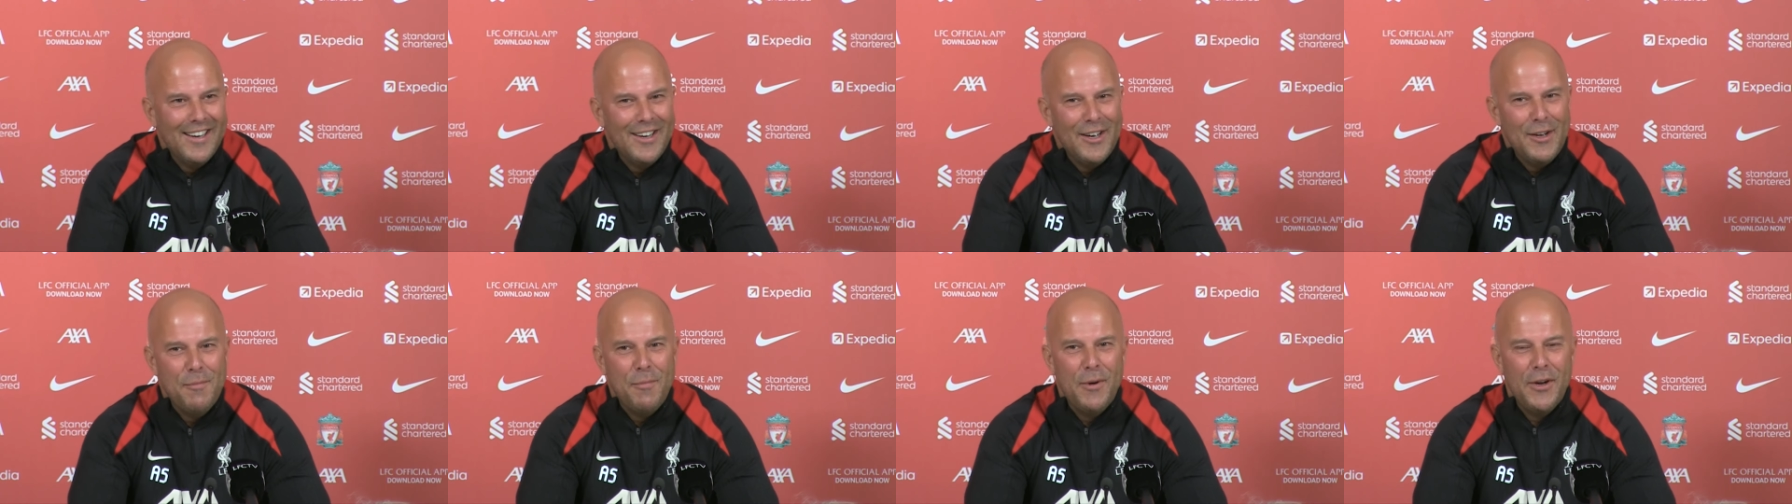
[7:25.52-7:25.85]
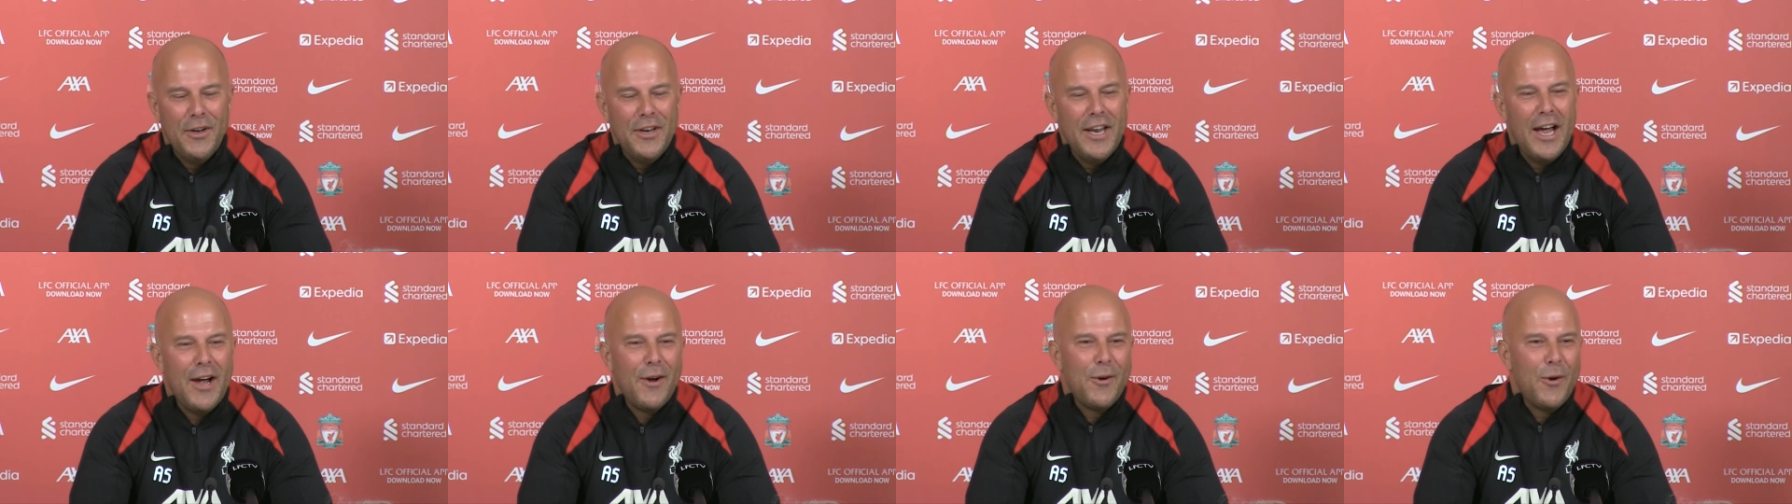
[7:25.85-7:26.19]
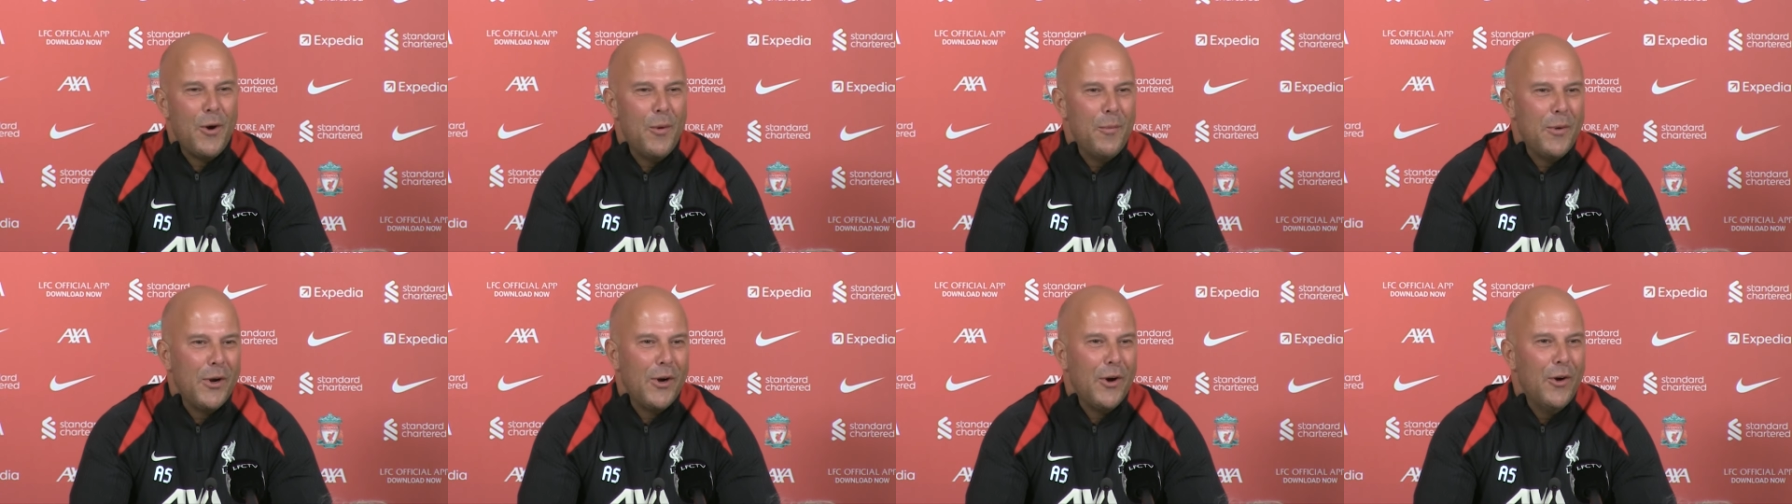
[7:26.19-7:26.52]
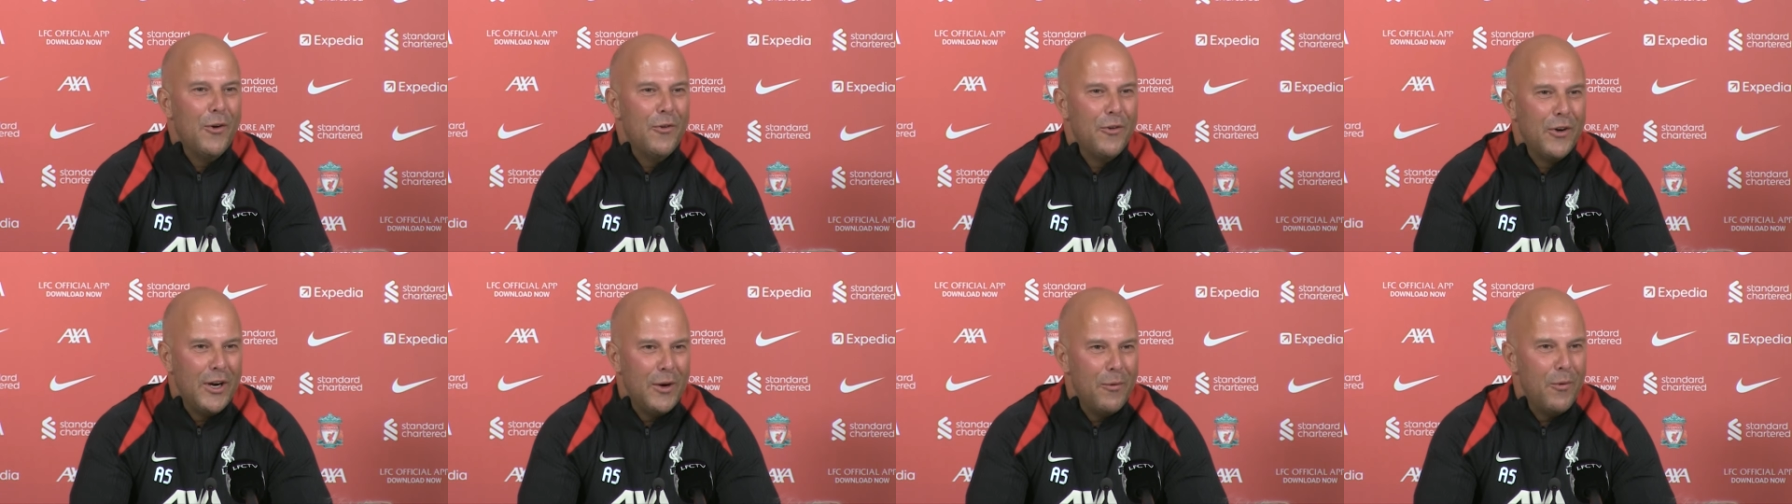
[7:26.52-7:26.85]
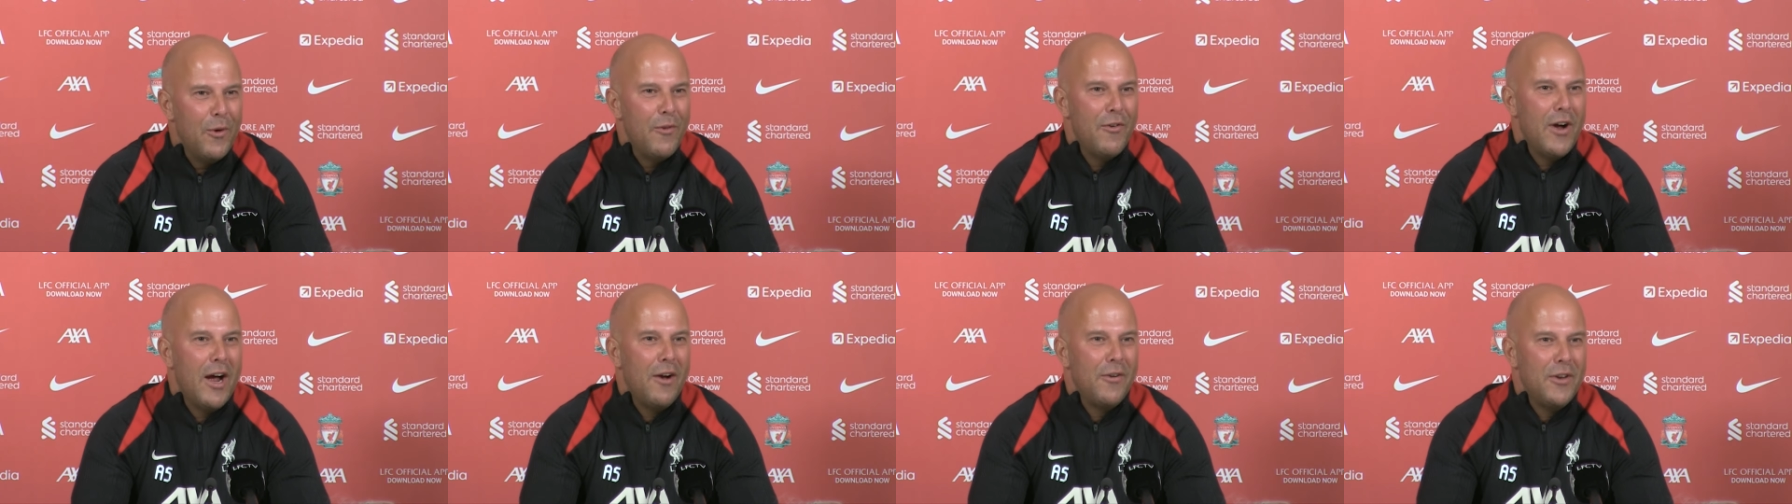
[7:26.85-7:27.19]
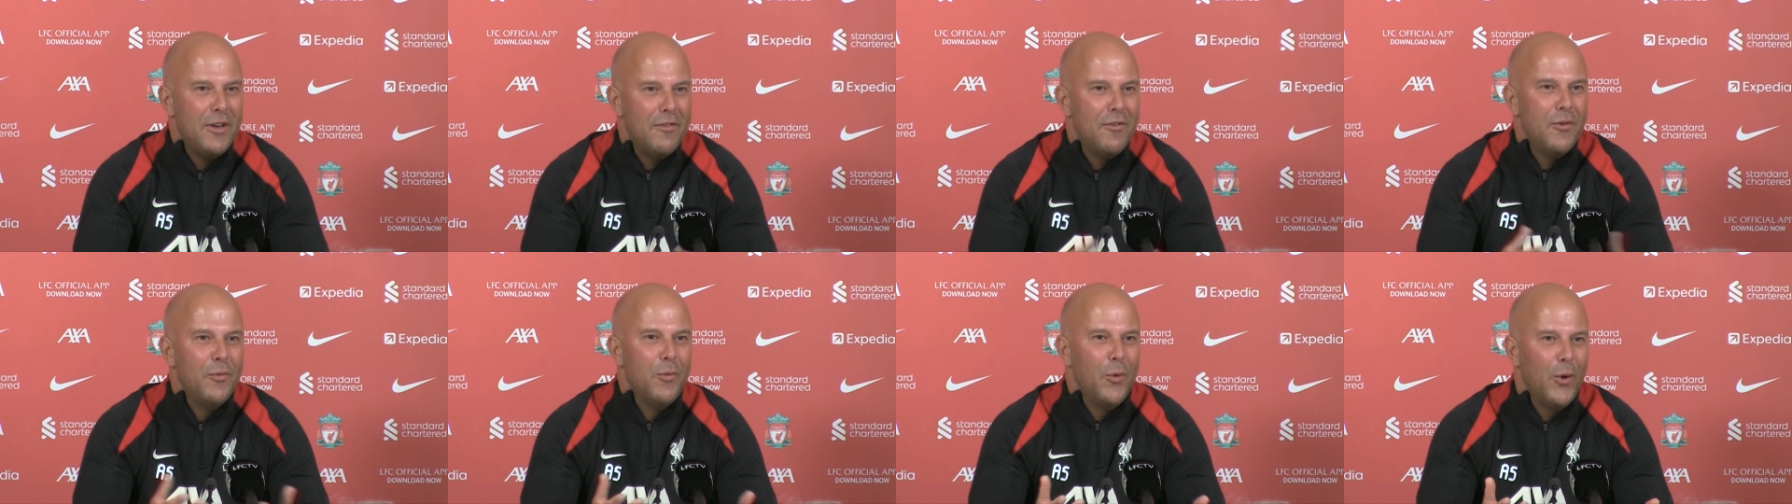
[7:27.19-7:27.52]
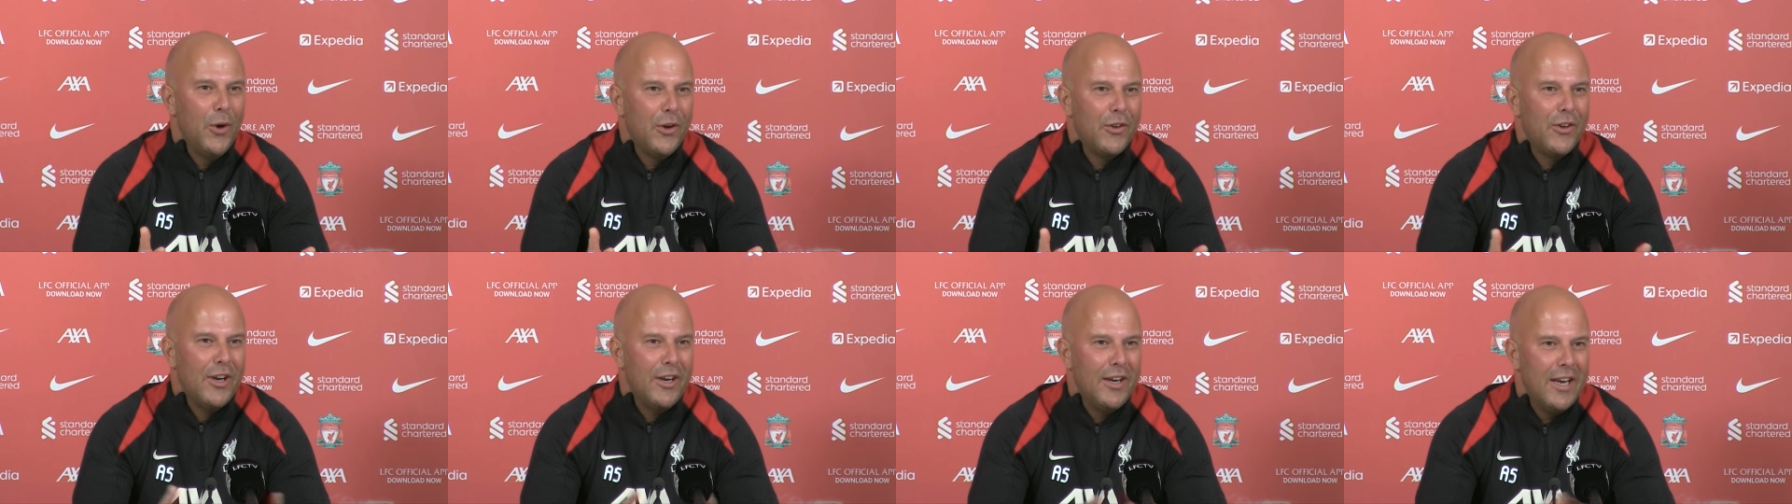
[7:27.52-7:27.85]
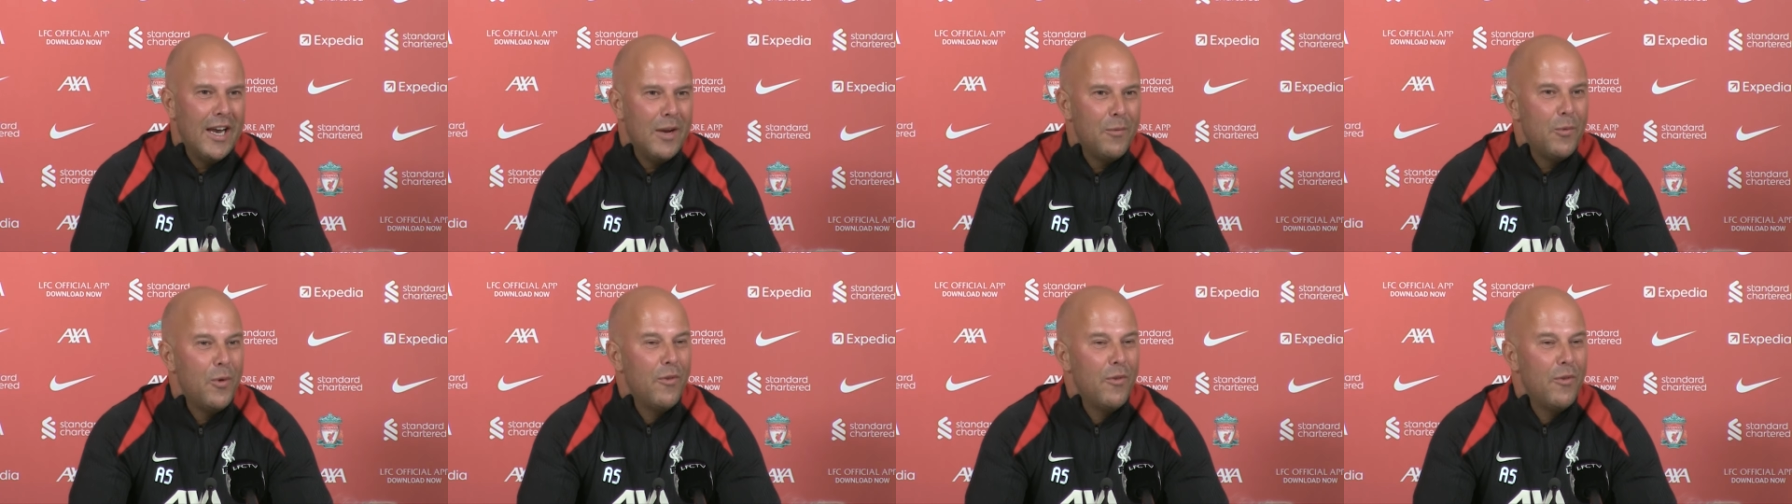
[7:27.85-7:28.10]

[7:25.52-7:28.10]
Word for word: But now coming over here without even worked here yet,